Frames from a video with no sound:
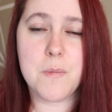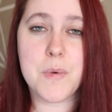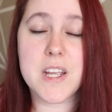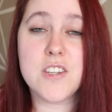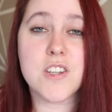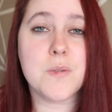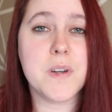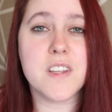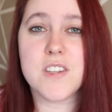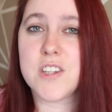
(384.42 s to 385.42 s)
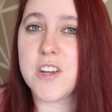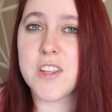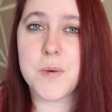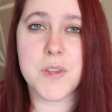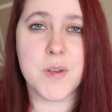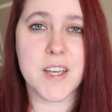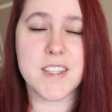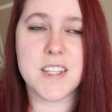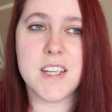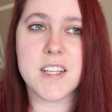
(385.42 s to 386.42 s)
But I just wanted to share that with you
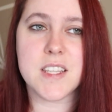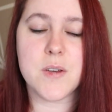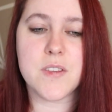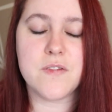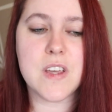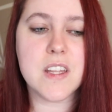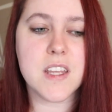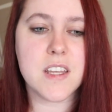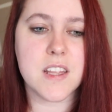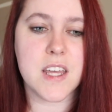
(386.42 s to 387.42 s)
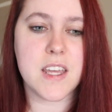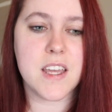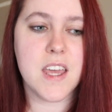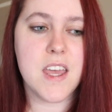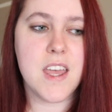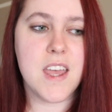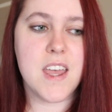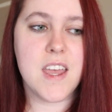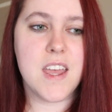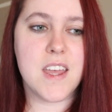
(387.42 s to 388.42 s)
guys today because I was feeling like
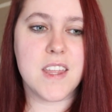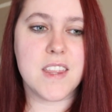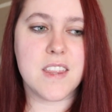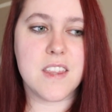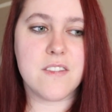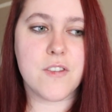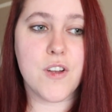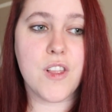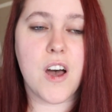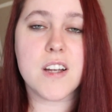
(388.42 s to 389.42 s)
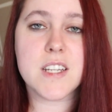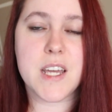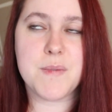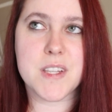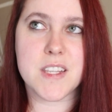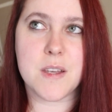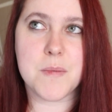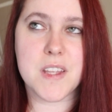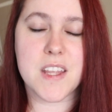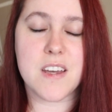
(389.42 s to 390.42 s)
for a long time this is
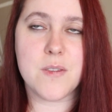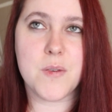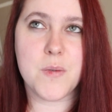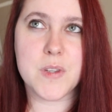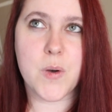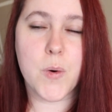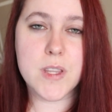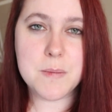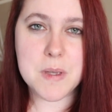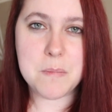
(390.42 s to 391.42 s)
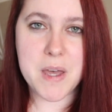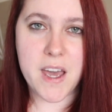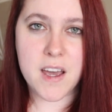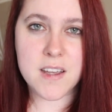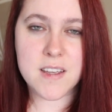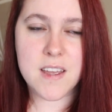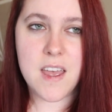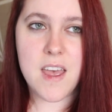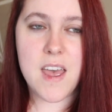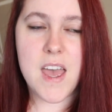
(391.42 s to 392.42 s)
something that was holding me back.
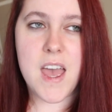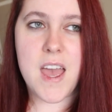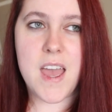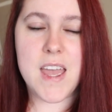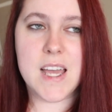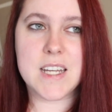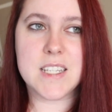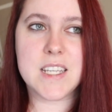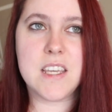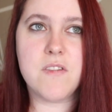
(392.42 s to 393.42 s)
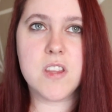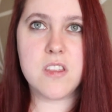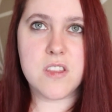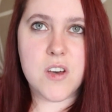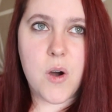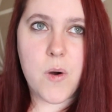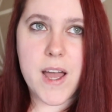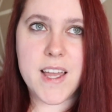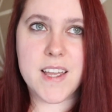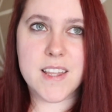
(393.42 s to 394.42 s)
And even though
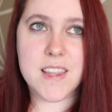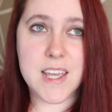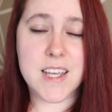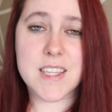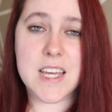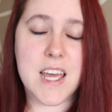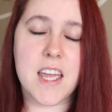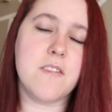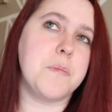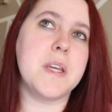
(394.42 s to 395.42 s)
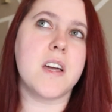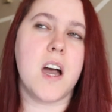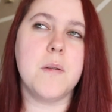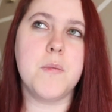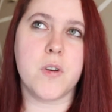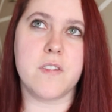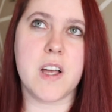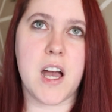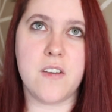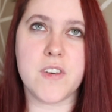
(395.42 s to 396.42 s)
I, like I said, I have become more of a
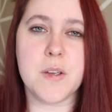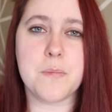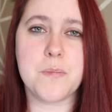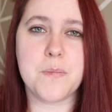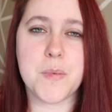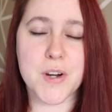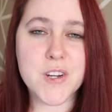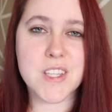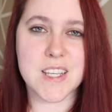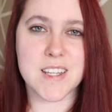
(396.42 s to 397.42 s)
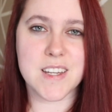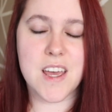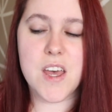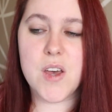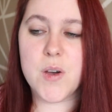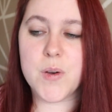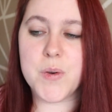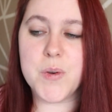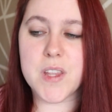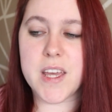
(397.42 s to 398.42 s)
confident person
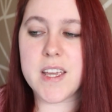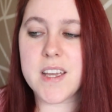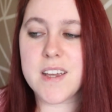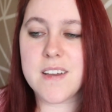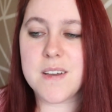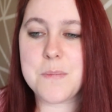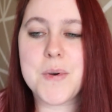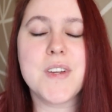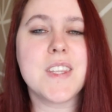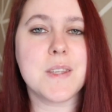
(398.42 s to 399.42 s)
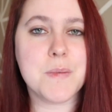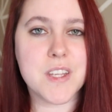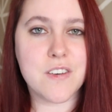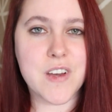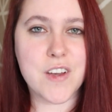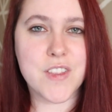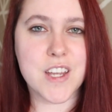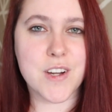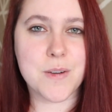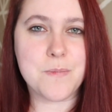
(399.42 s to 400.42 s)
who, like, puts themselves out
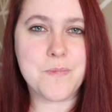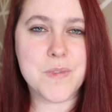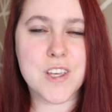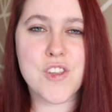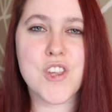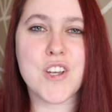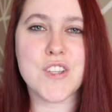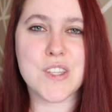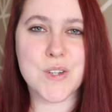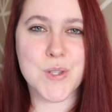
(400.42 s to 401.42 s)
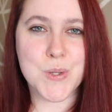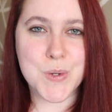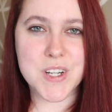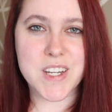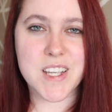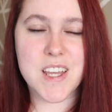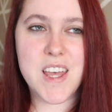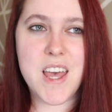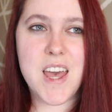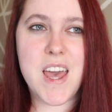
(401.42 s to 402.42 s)
there and shares their story
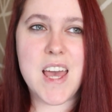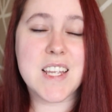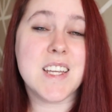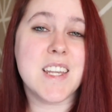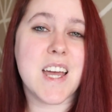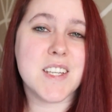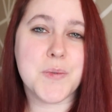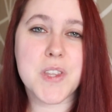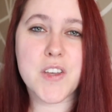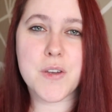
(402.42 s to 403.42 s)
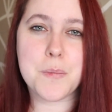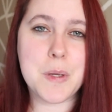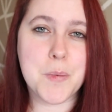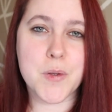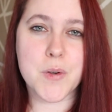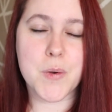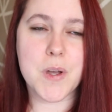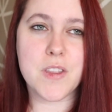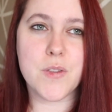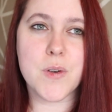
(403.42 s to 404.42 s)
and connects with other people who are
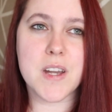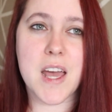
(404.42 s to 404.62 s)
going through it.